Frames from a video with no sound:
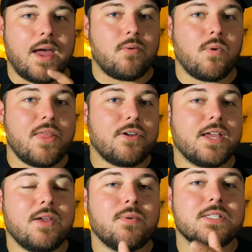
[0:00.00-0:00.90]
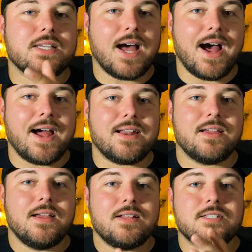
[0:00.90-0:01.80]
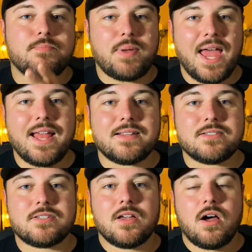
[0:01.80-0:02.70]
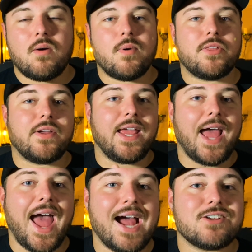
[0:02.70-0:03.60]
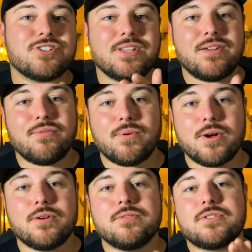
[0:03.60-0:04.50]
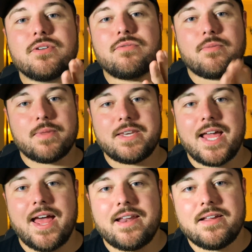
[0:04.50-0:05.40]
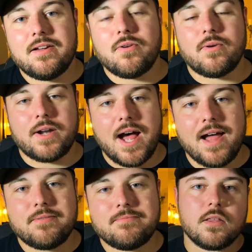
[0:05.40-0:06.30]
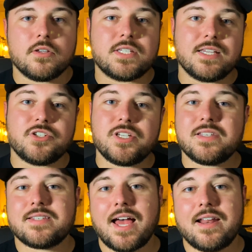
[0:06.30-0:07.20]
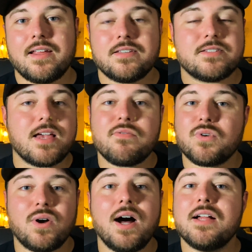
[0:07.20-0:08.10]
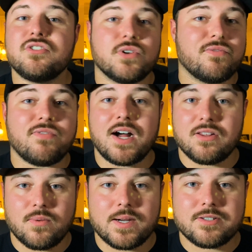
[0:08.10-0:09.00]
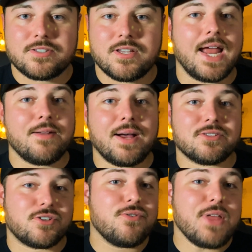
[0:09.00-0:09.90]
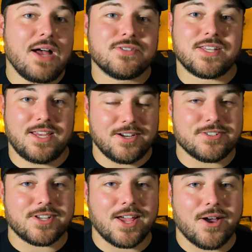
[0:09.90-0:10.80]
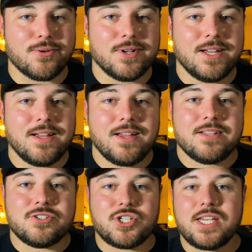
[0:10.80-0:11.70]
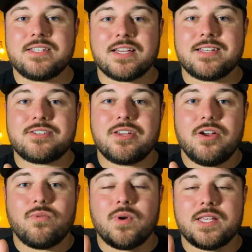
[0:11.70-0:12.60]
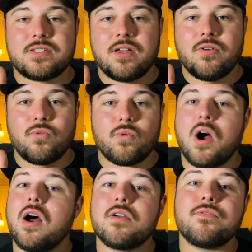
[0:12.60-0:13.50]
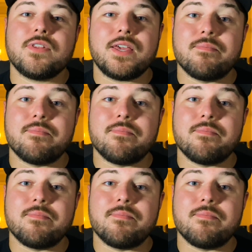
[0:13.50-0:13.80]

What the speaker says: And whether he was God depends on whether he actually rose from the dead or not. You see, Jesus had several hundred followers, and about 2,000 years ago, Jesus was wrongfully